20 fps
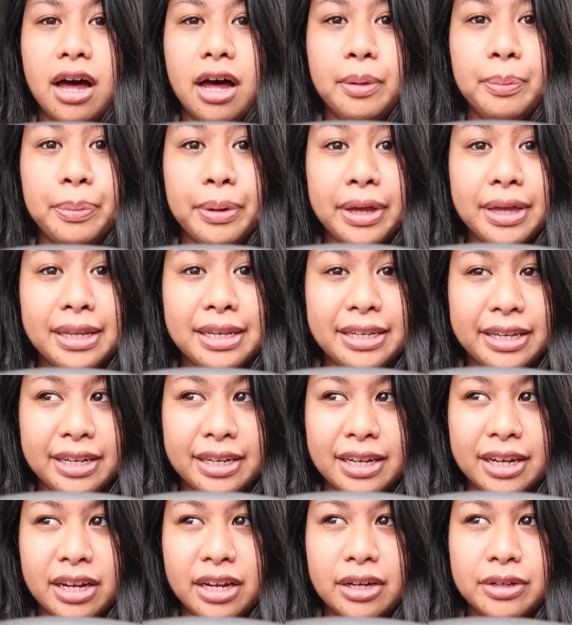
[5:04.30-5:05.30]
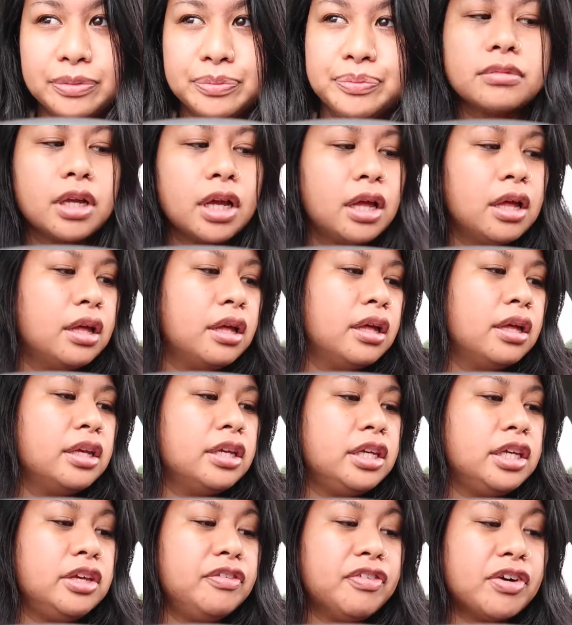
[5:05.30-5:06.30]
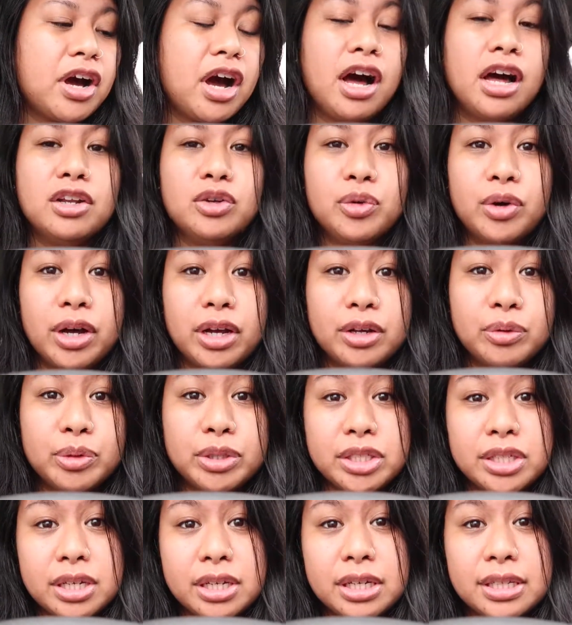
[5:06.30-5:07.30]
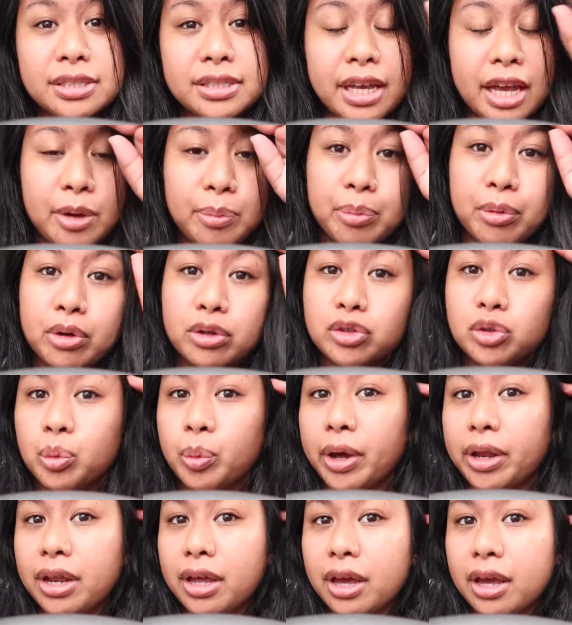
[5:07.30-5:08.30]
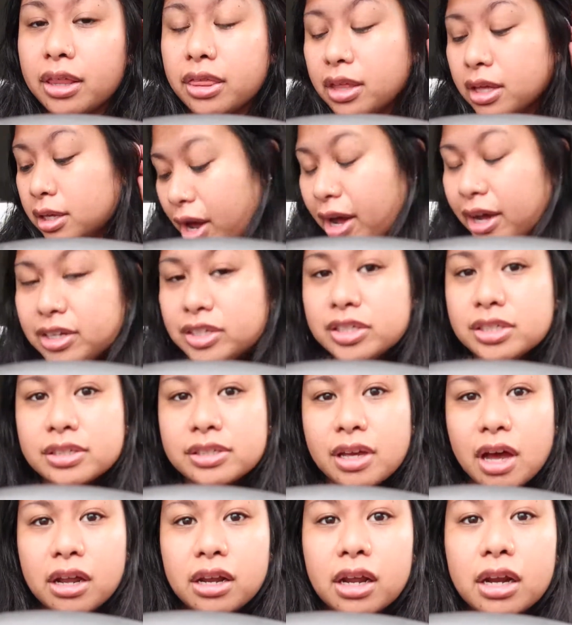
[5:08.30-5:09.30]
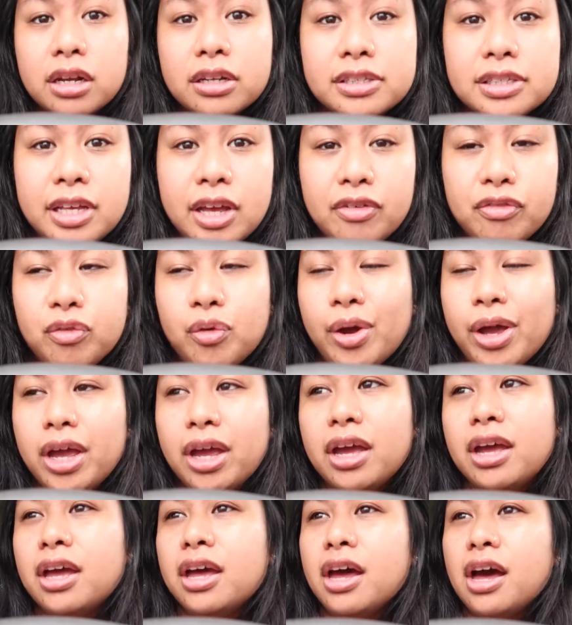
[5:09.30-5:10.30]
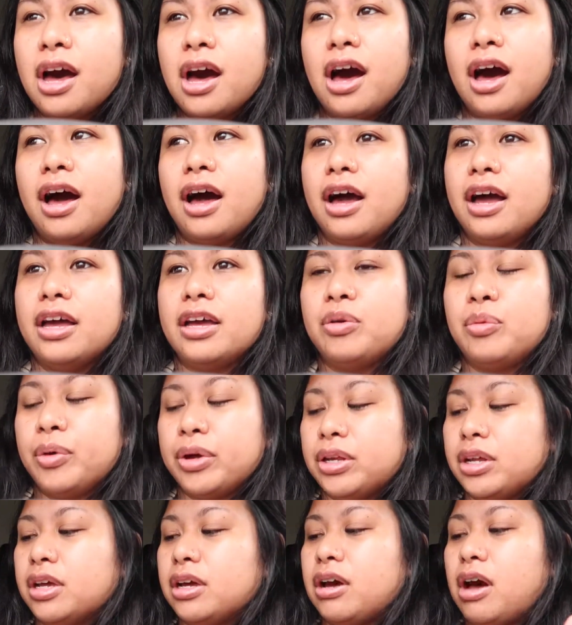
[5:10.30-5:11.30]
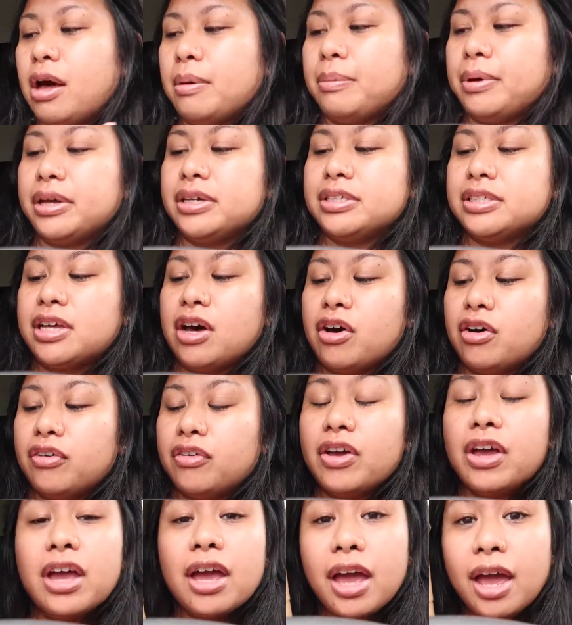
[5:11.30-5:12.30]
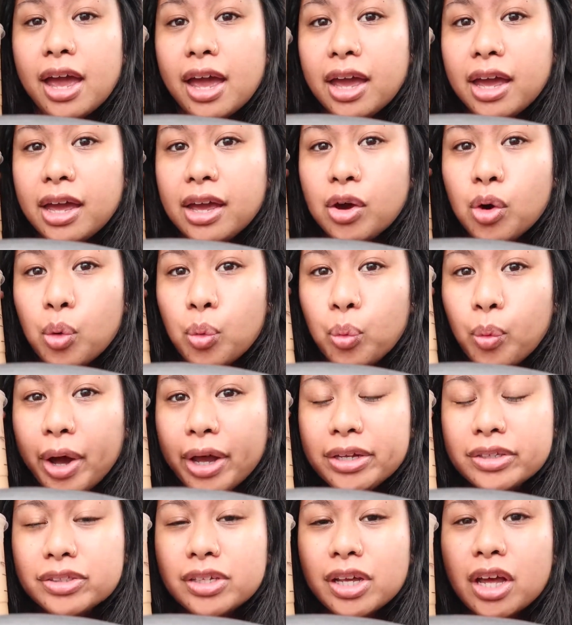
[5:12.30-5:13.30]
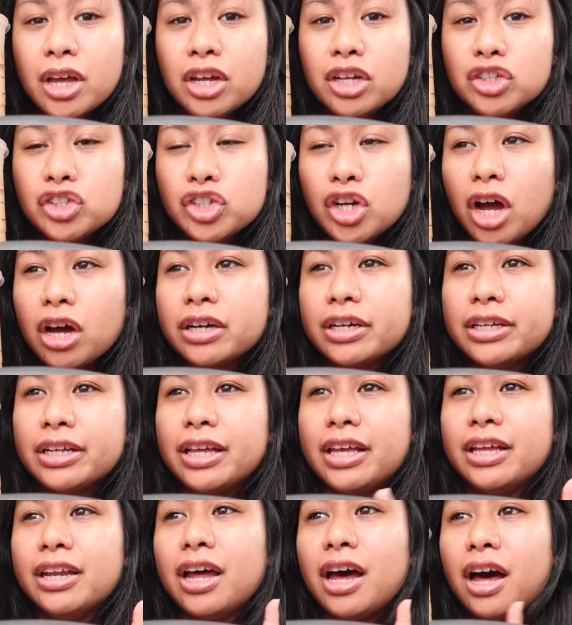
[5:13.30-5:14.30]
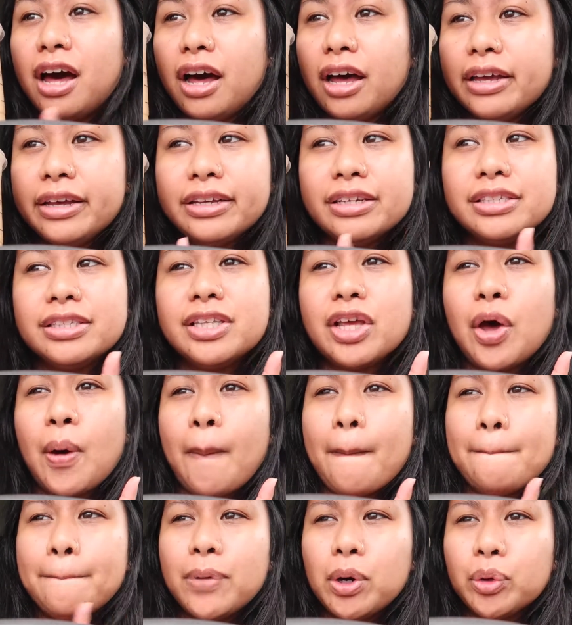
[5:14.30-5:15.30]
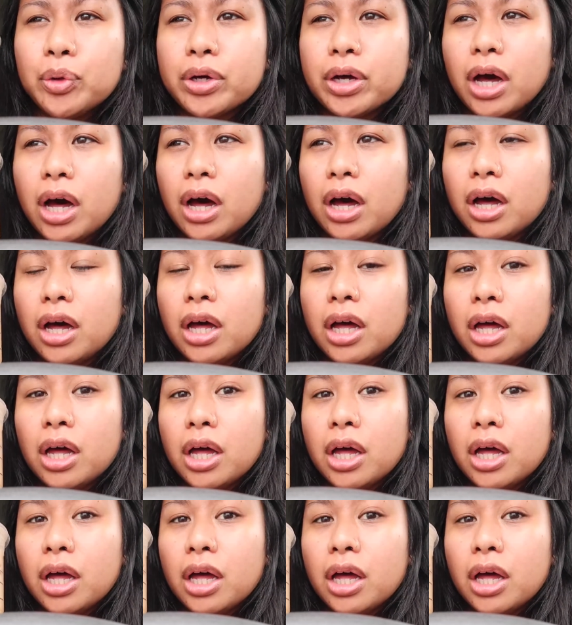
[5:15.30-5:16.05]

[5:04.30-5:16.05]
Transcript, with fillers: Apelila Ivakalua, which is April 20th. I just got out of Safeway. I went and got myself a white chocolate ice mocha